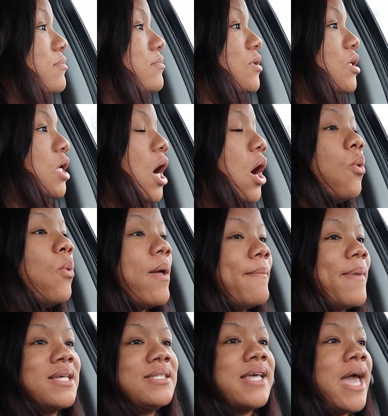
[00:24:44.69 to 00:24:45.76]
you know, with
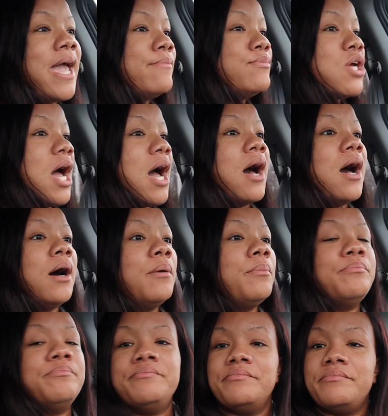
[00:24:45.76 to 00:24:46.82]
my same job,
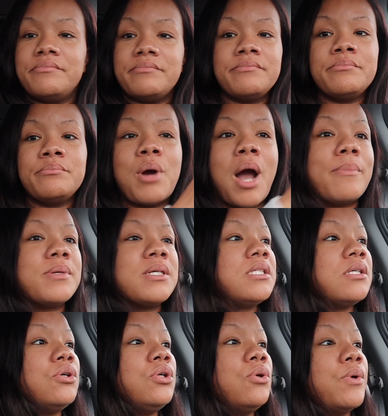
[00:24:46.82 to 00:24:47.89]
probably
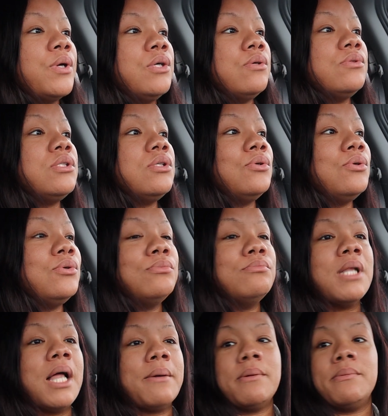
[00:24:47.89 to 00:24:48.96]
still doing YouTube,
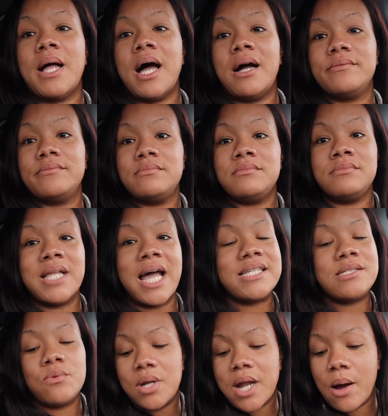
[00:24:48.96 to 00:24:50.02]
blah, blah, blah.
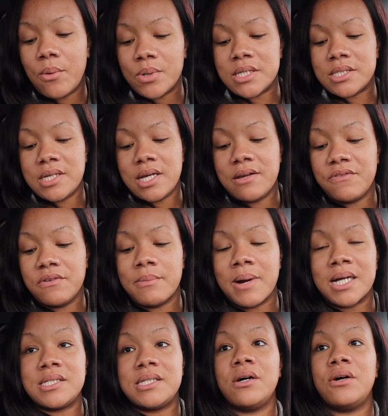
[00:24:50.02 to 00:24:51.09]
That's what I would have seen for
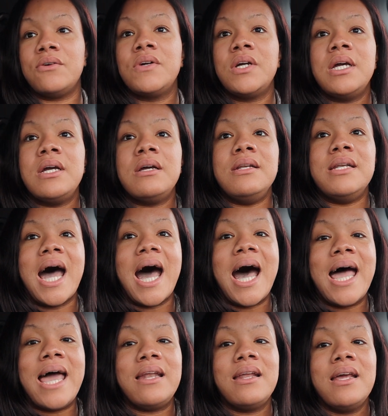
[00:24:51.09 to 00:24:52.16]
myself.
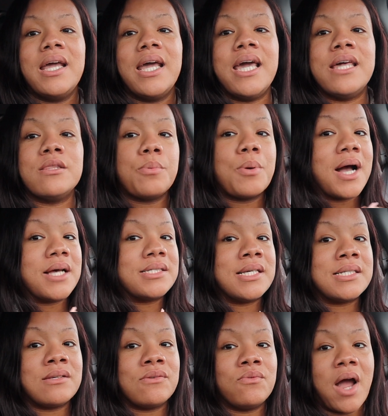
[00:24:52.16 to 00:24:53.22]
Not in the
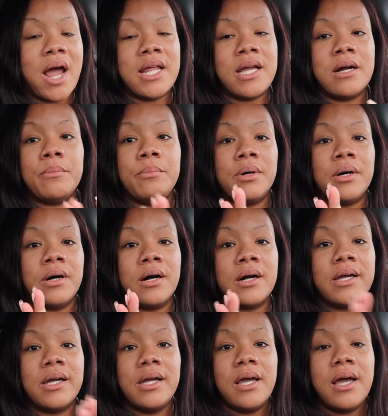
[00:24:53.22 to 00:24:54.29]
process of writing a
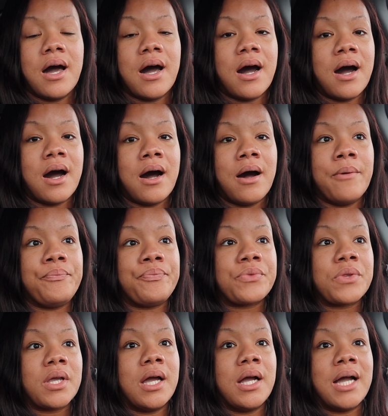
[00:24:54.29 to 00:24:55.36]
book,
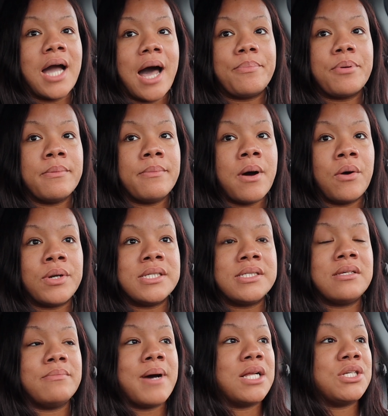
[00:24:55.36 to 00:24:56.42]
got promoted
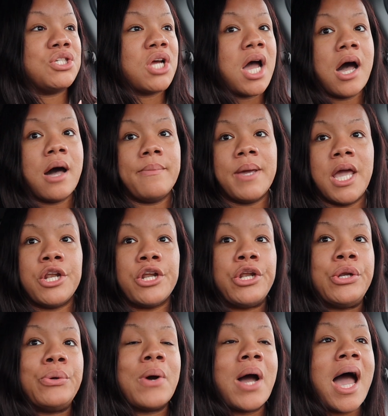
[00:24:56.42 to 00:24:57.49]
to my job, in a
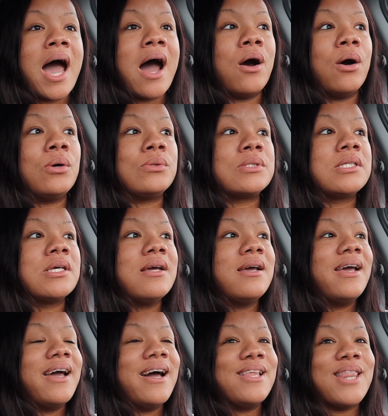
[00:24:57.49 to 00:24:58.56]
new house,
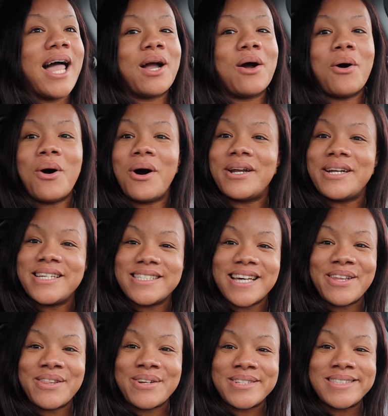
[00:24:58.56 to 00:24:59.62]
like all this
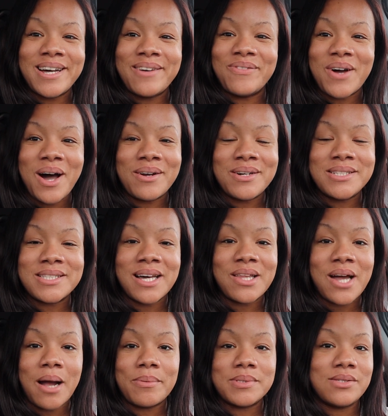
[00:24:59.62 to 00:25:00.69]
other stuff and all these
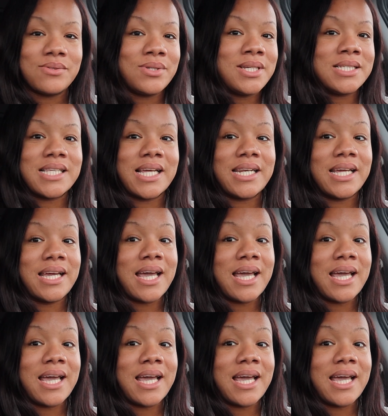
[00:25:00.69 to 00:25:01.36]
other opportunities that then